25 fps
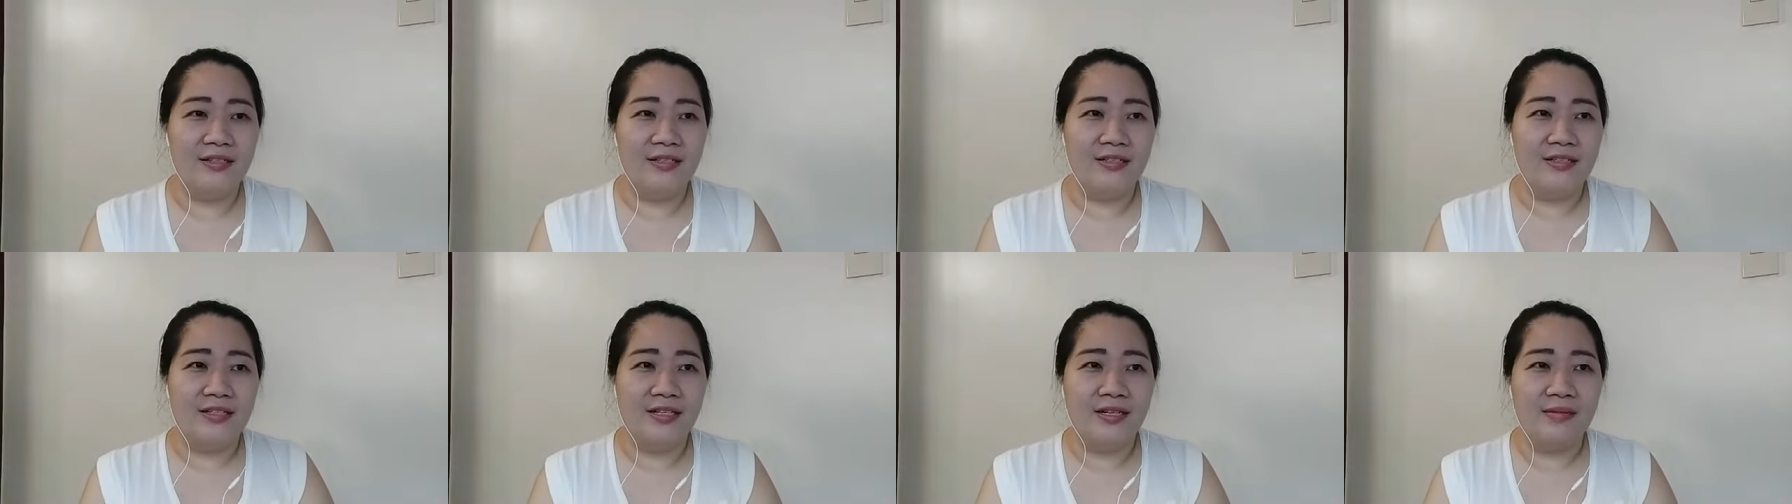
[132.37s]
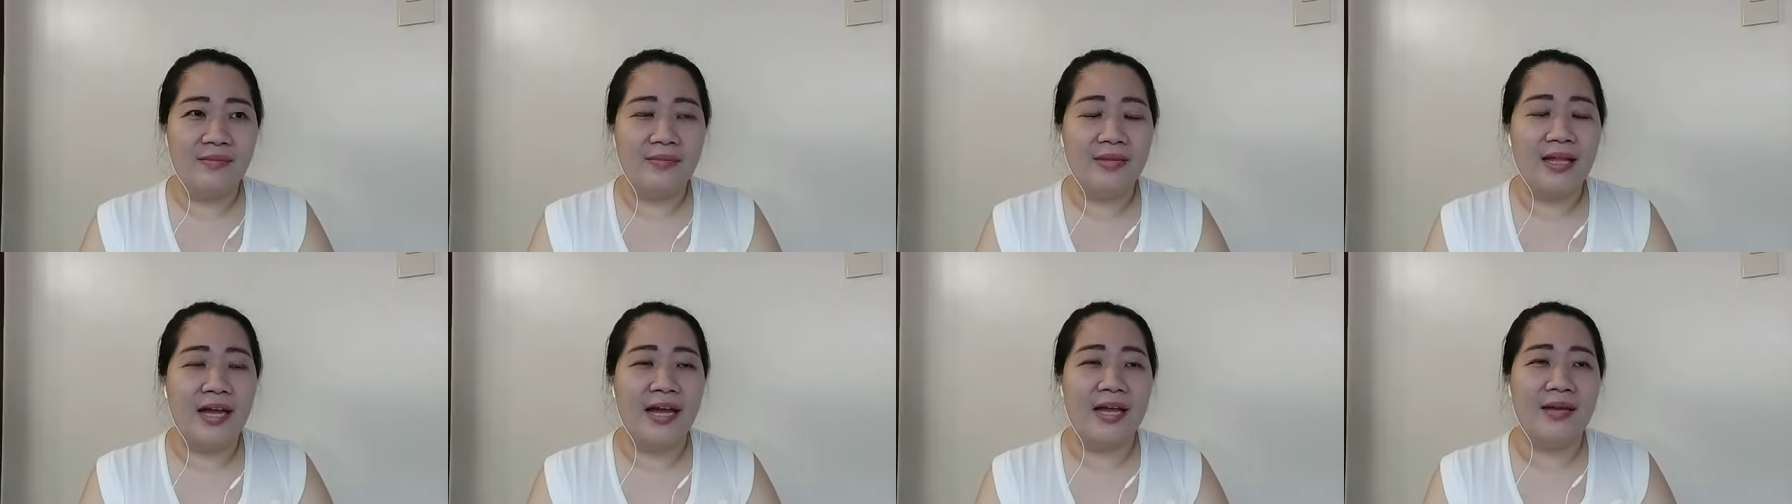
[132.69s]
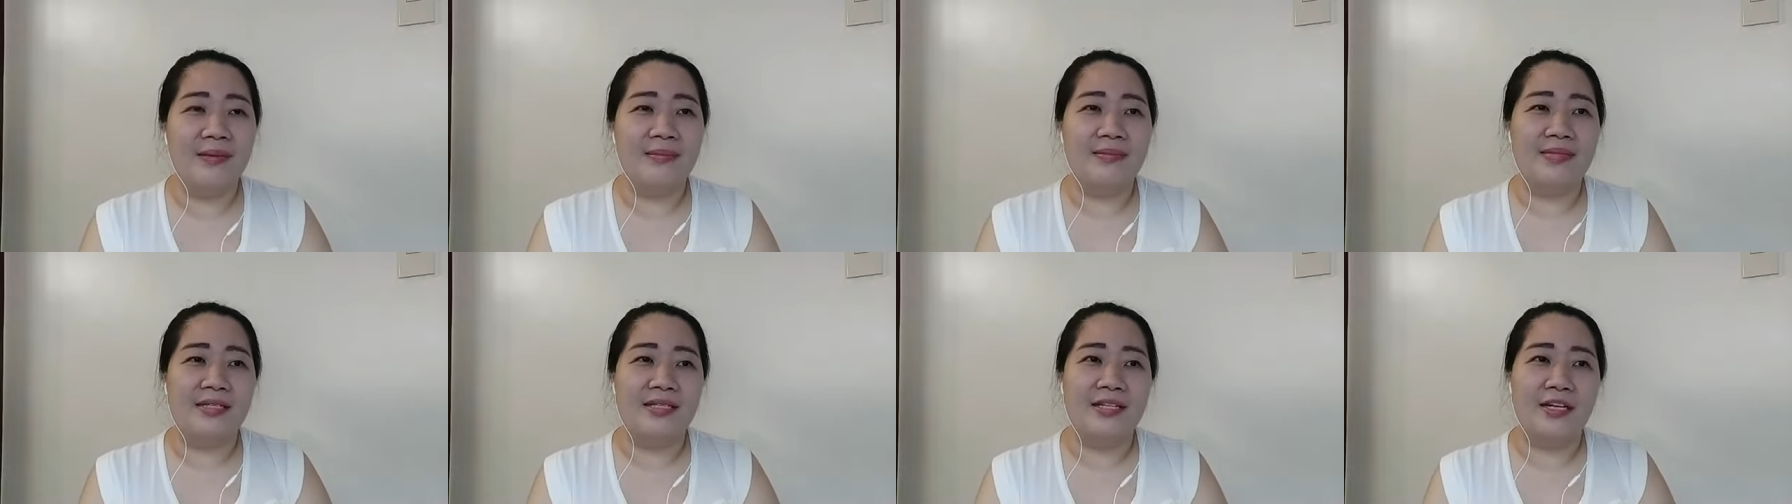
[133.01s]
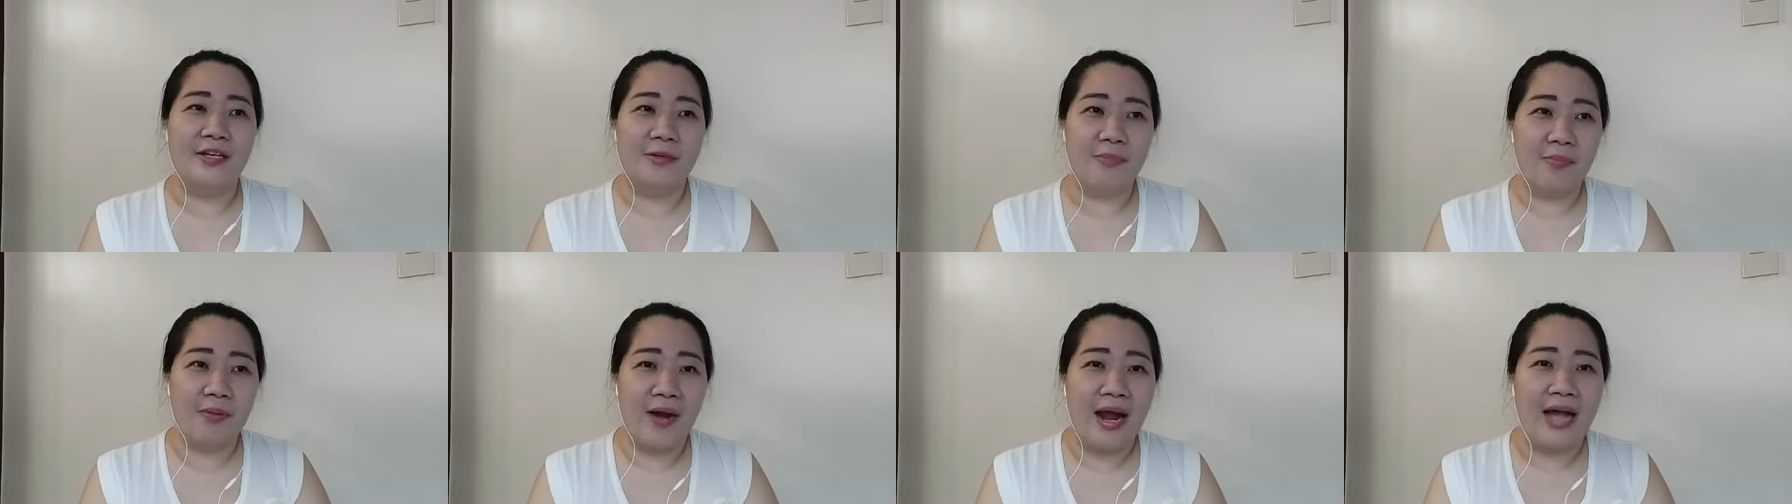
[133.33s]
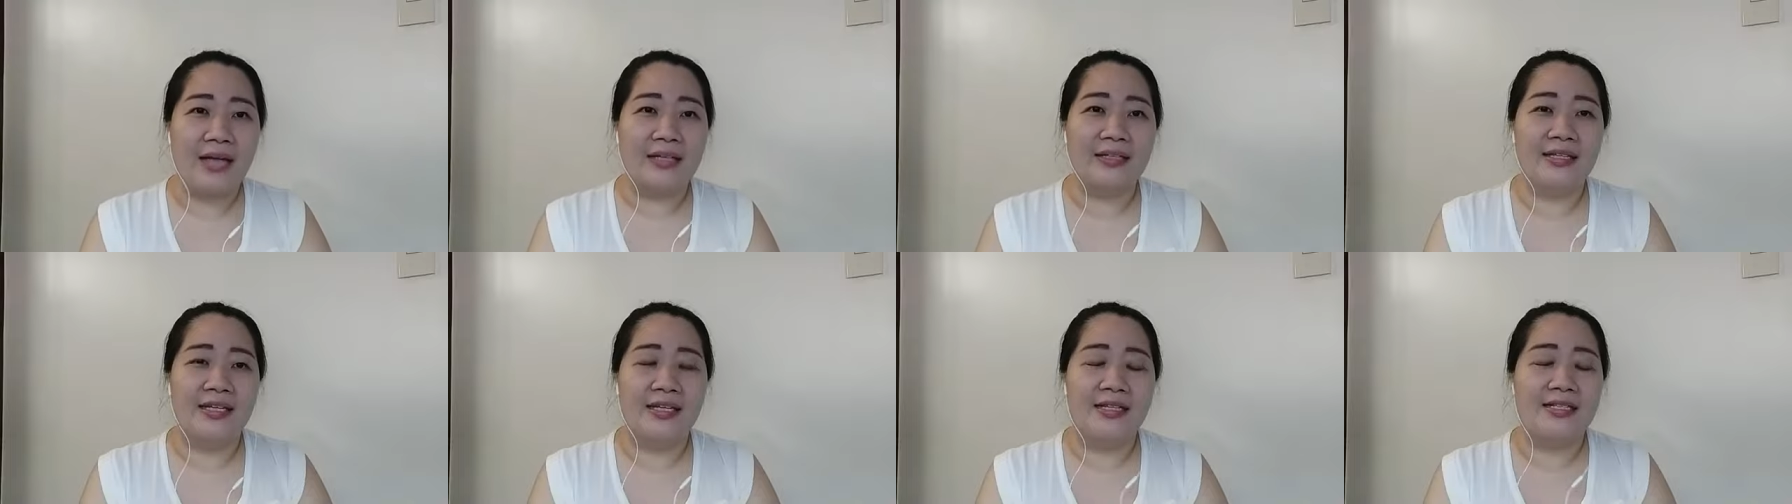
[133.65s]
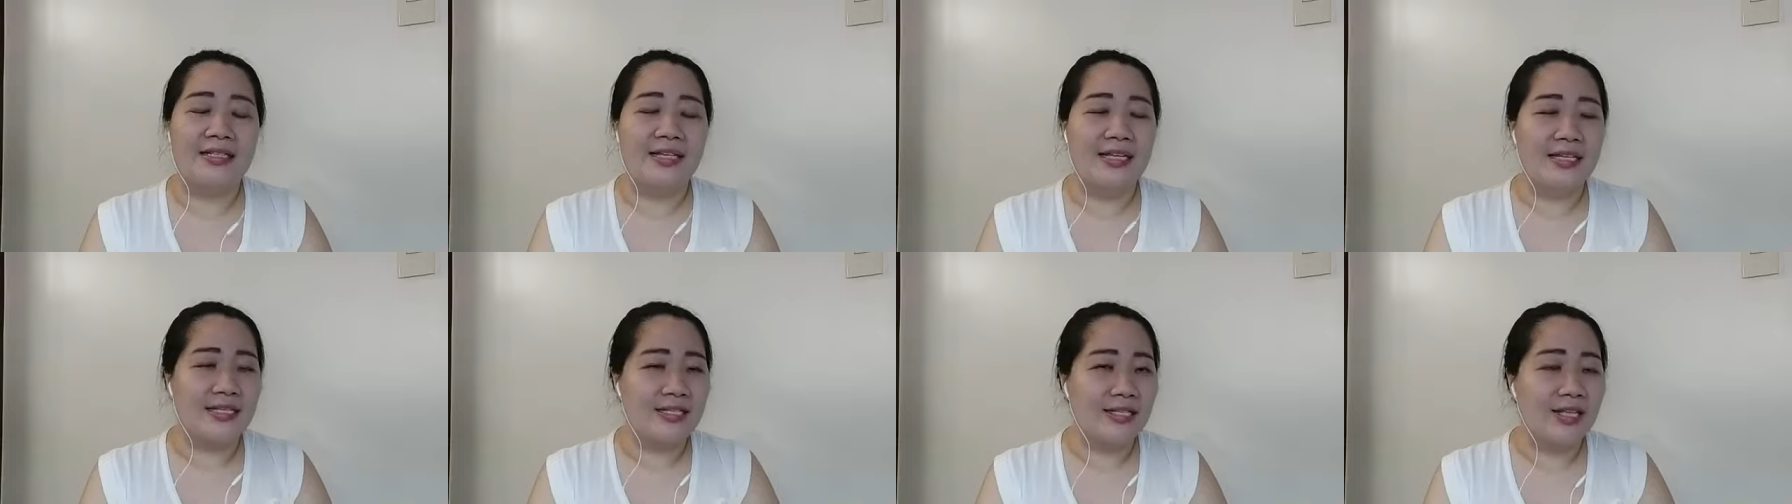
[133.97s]
sometimes their practice
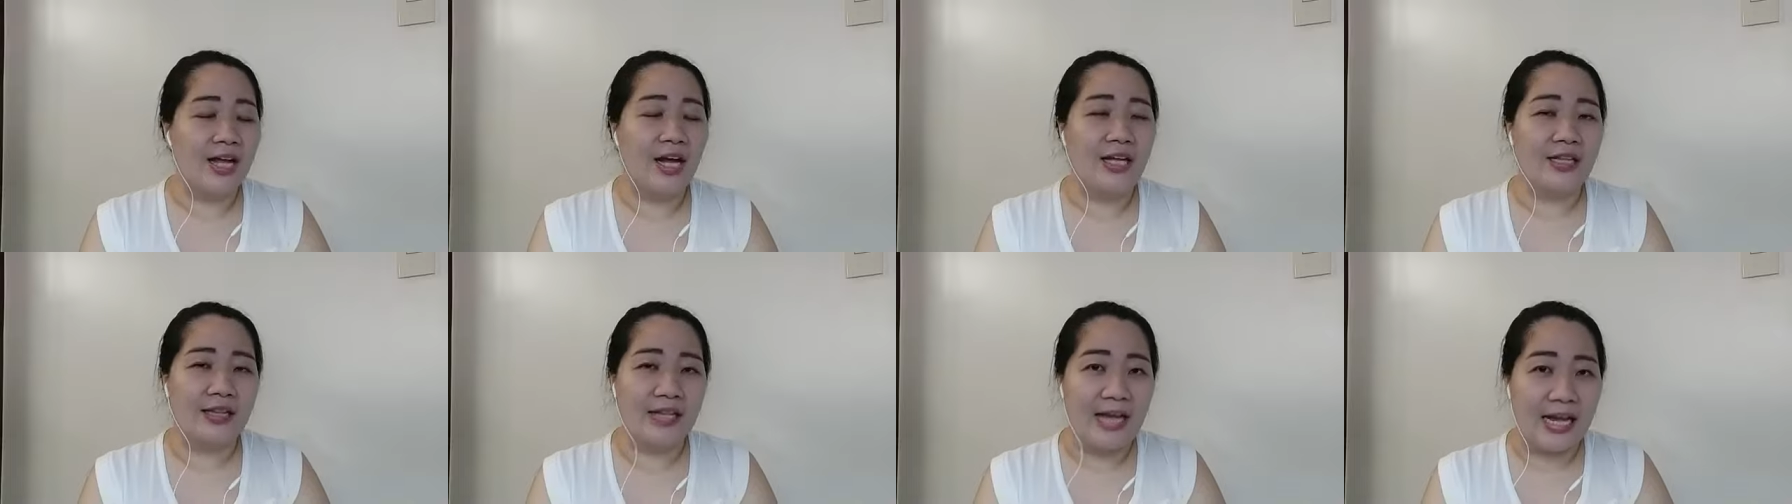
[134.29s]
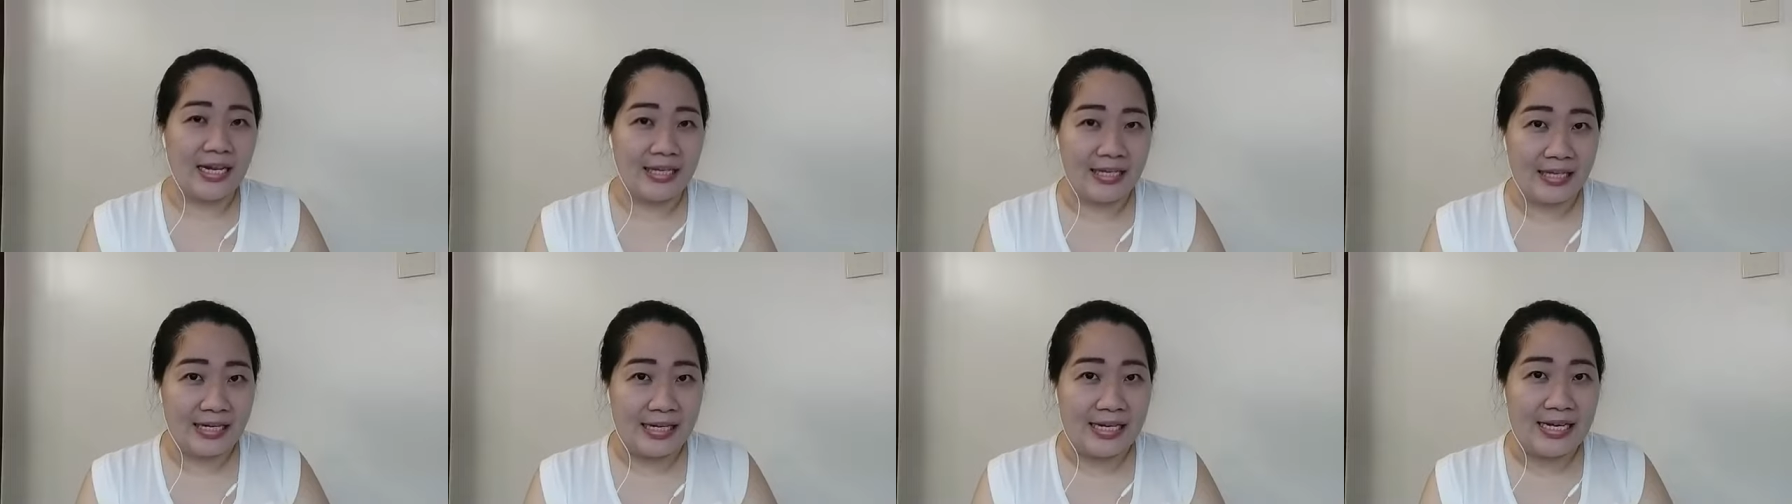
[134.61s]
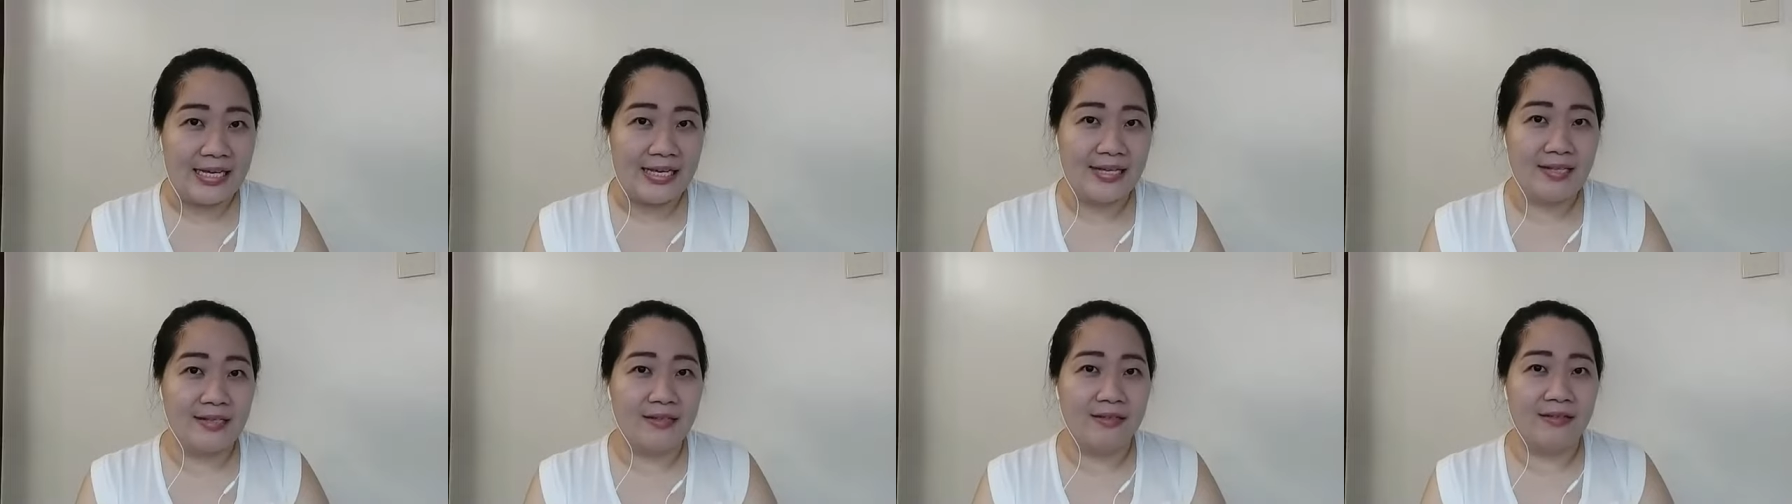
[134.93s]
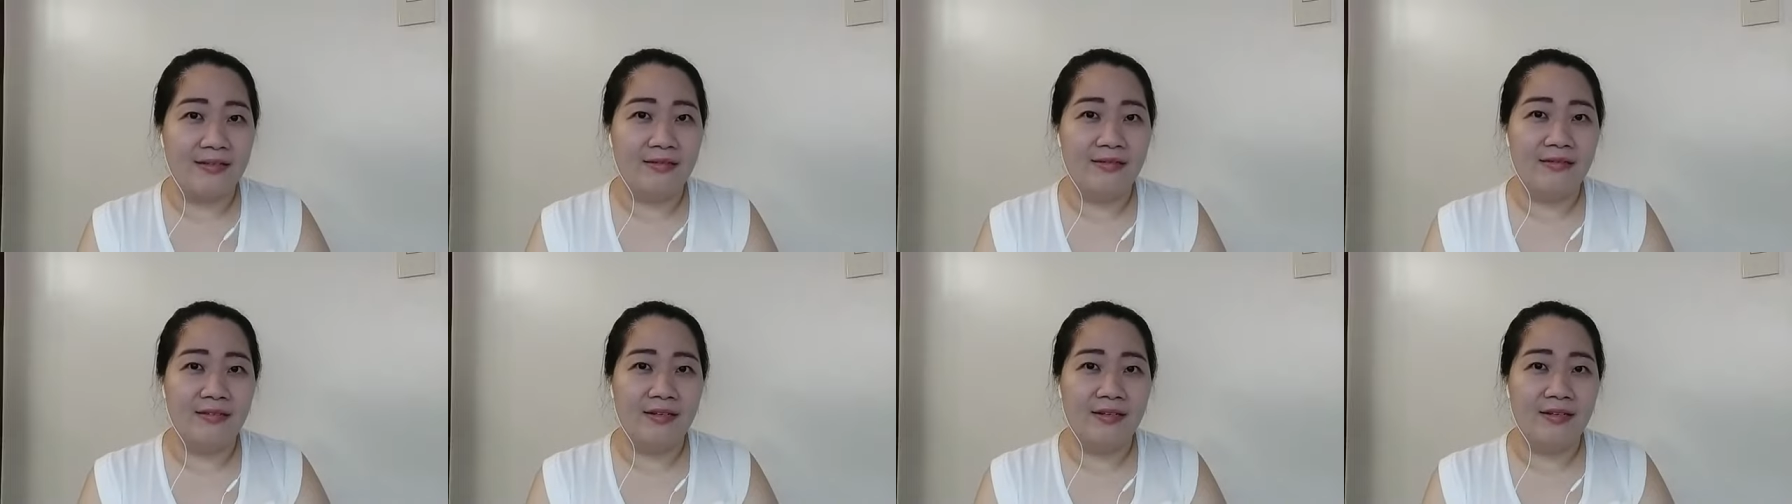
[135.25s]
is not that clean,